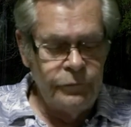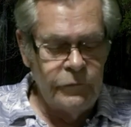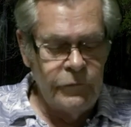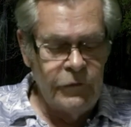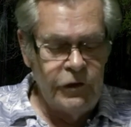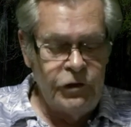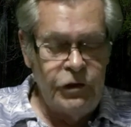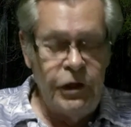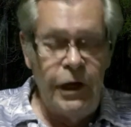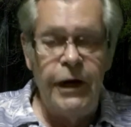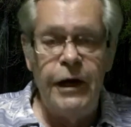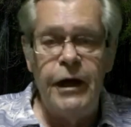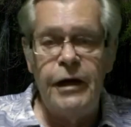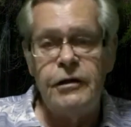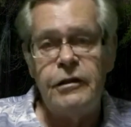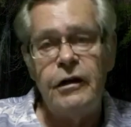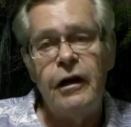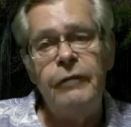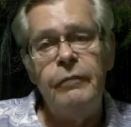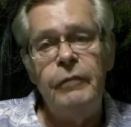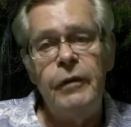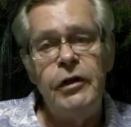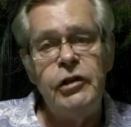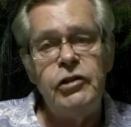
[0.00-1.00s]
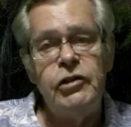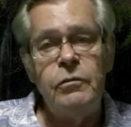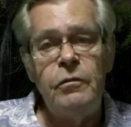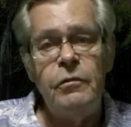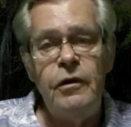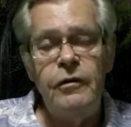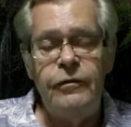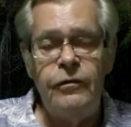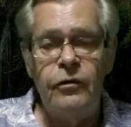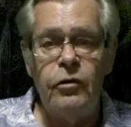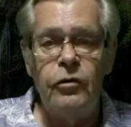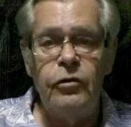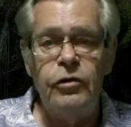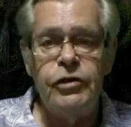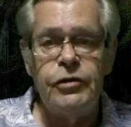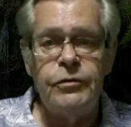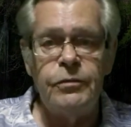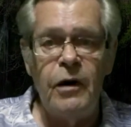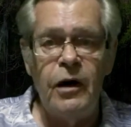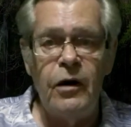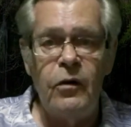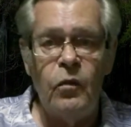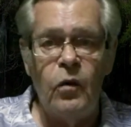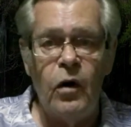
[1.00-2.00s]
Jen, as I've mentioned before, is
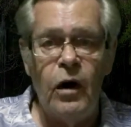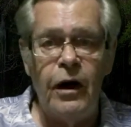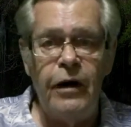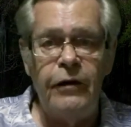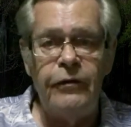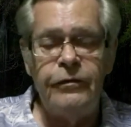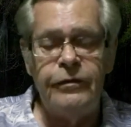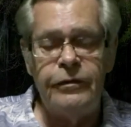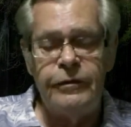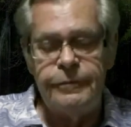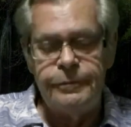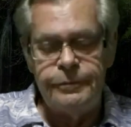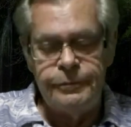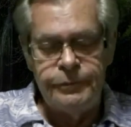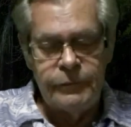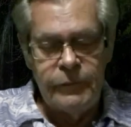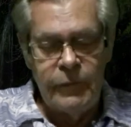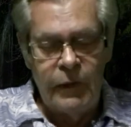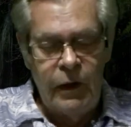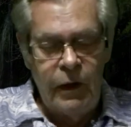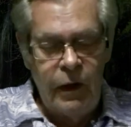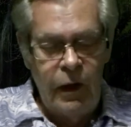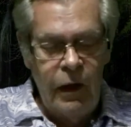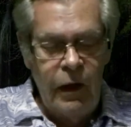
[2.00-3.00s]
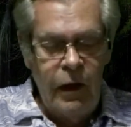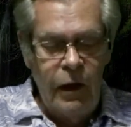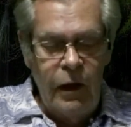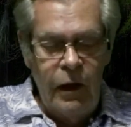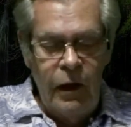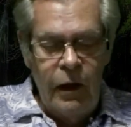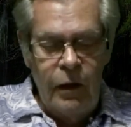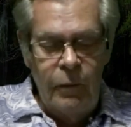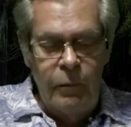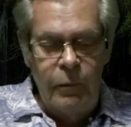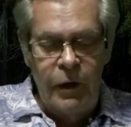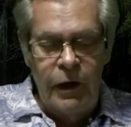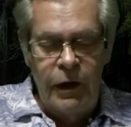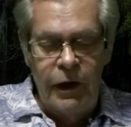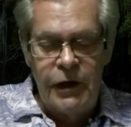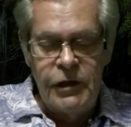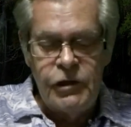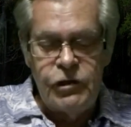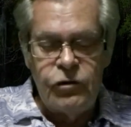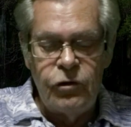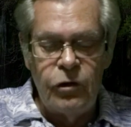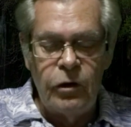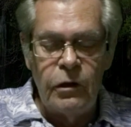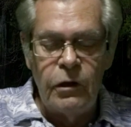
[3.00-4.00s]
my wife, but I
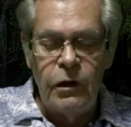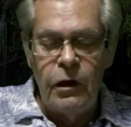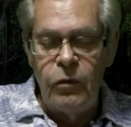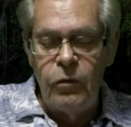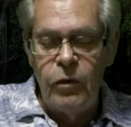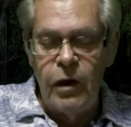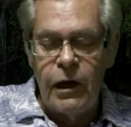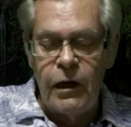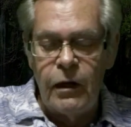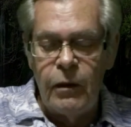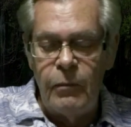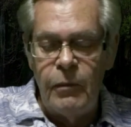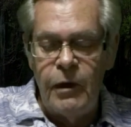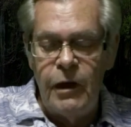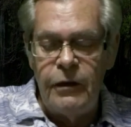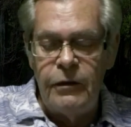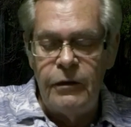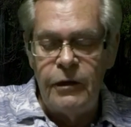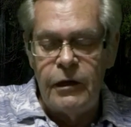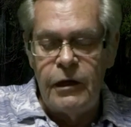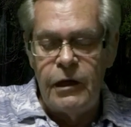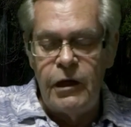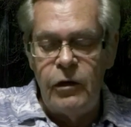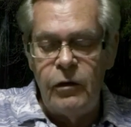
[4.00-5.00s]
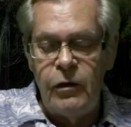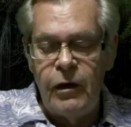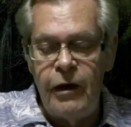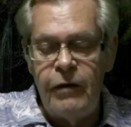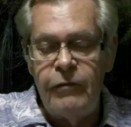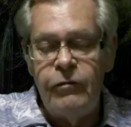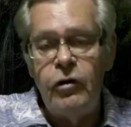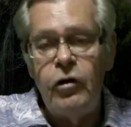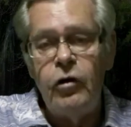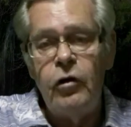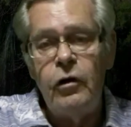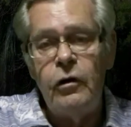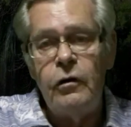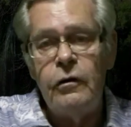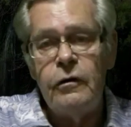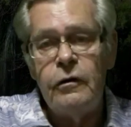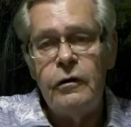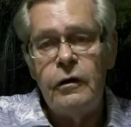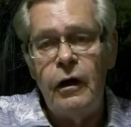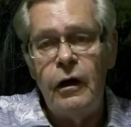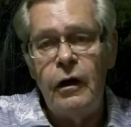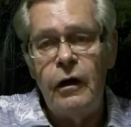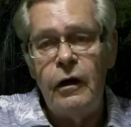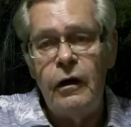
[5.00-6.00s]
strongly recommend that you have her
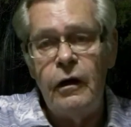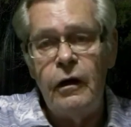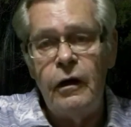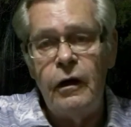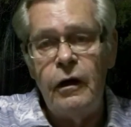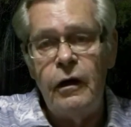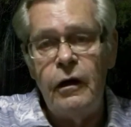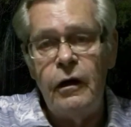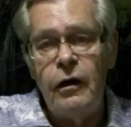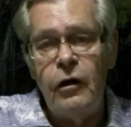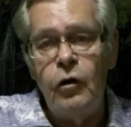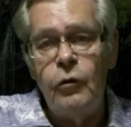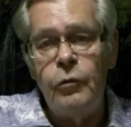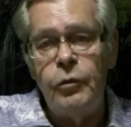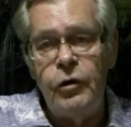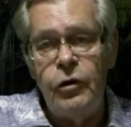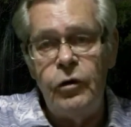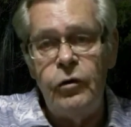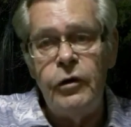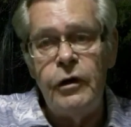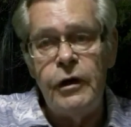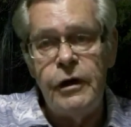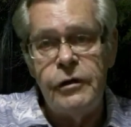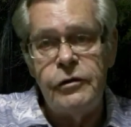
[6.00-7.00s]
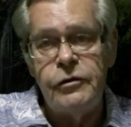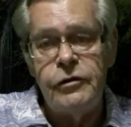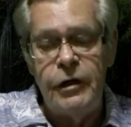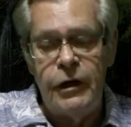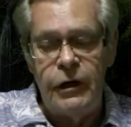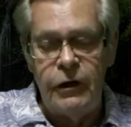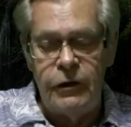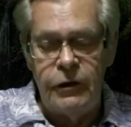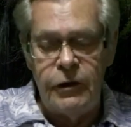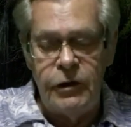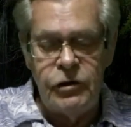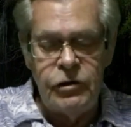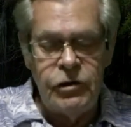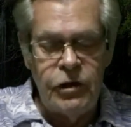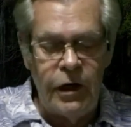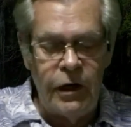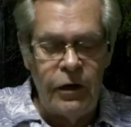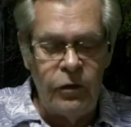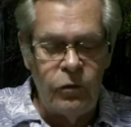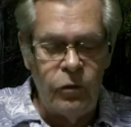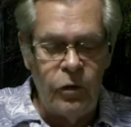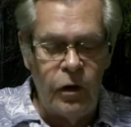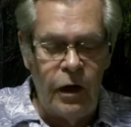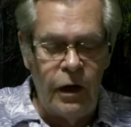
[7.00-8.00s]
help you to get settled in
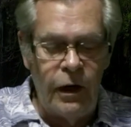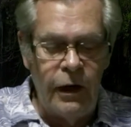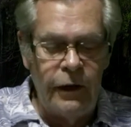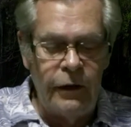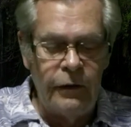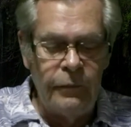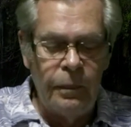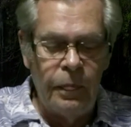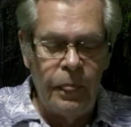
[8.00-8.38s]
Chiang Rai.